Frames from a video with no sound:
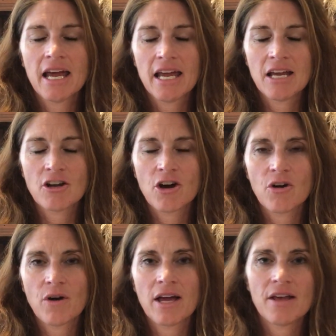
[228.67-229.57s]

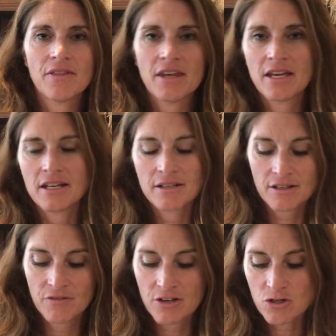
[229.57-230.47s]
and then
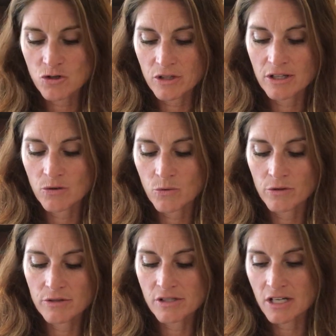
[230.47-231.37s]
eventually the
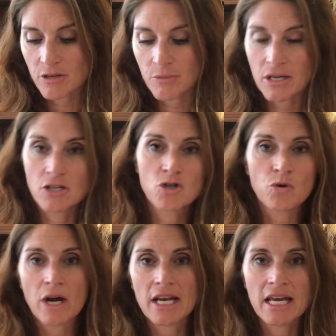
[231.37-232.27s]
world is going to be
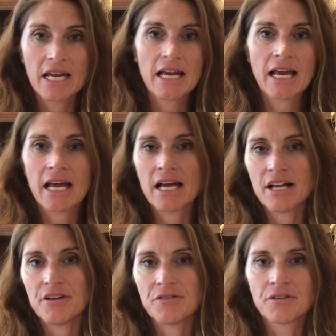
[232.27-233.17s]
trading
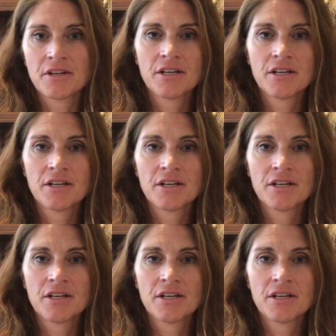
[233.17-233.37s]
and